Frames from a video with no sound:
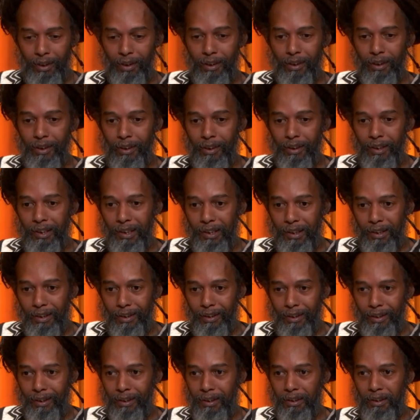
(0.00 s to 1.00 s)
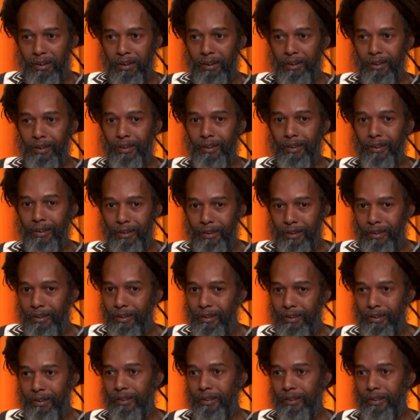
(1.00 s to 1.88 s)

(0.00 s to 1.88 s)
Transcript: (silence)